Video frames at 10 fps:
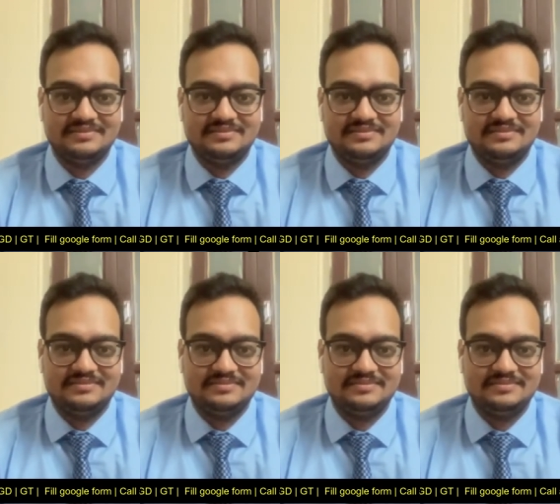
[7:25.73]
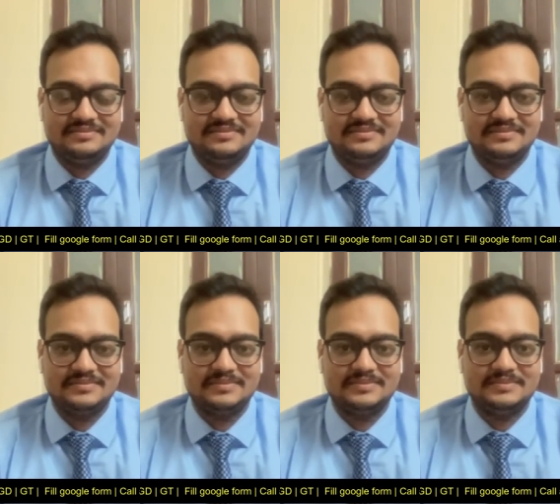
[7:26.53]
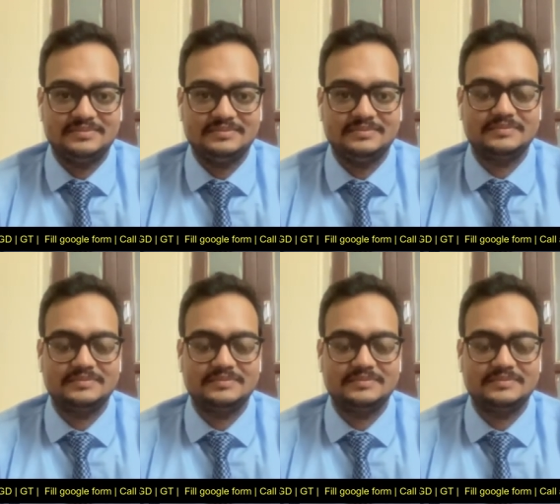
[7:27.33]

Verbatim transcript: Okay. Uh,